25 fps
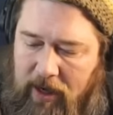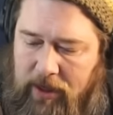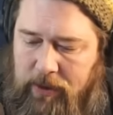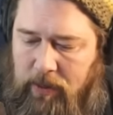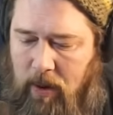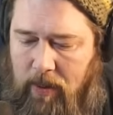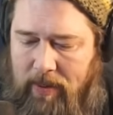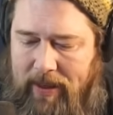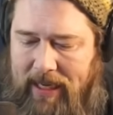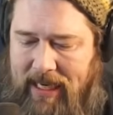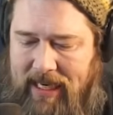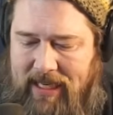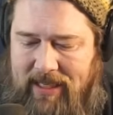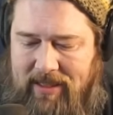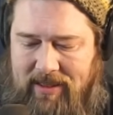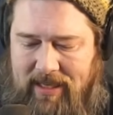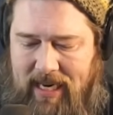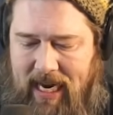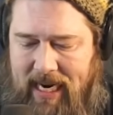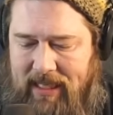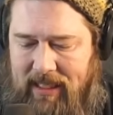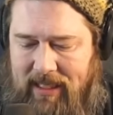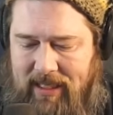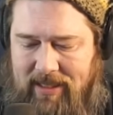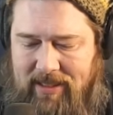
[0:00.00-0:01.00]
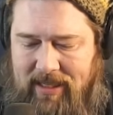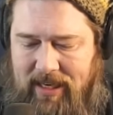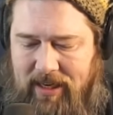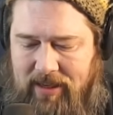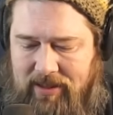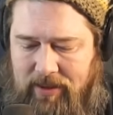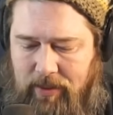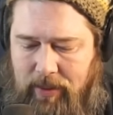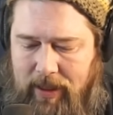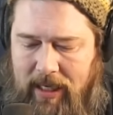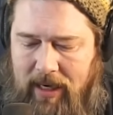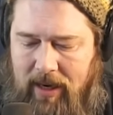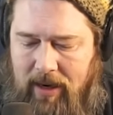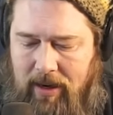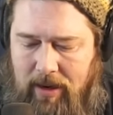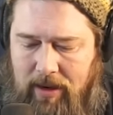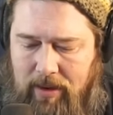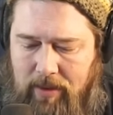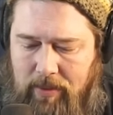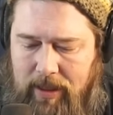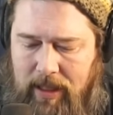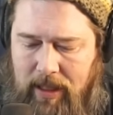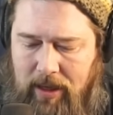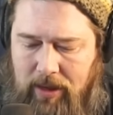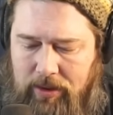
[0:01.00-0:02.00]
what we get inside, let's see. So we get our
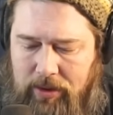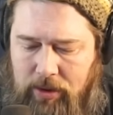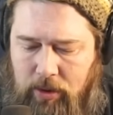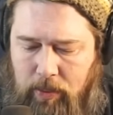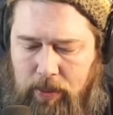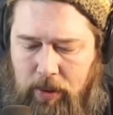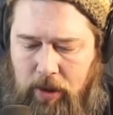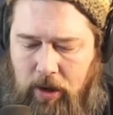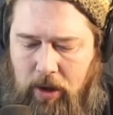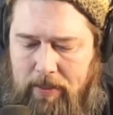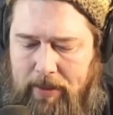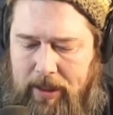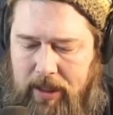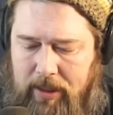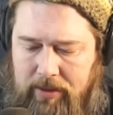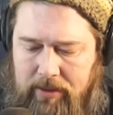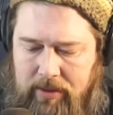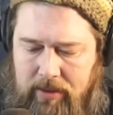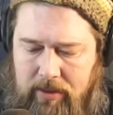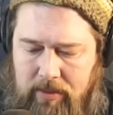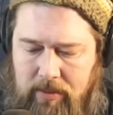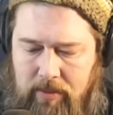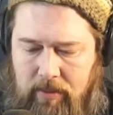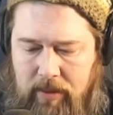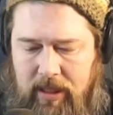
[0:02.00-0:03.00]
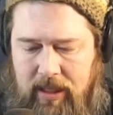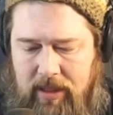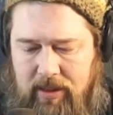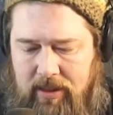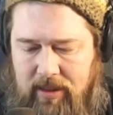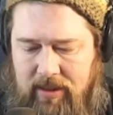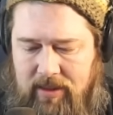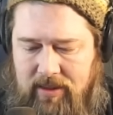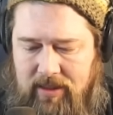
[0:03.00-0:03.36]
2 promos. We get this